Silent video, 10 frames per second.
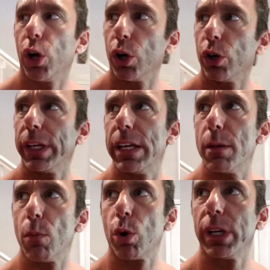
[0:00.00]
early
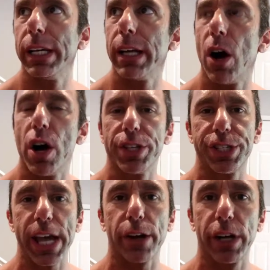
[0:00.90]
in the morning on
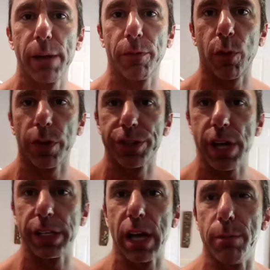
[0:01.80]
Saturday before the
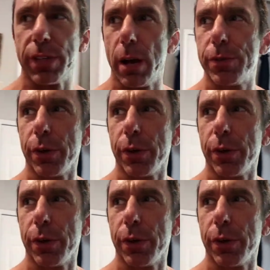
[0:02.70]
sun comes up.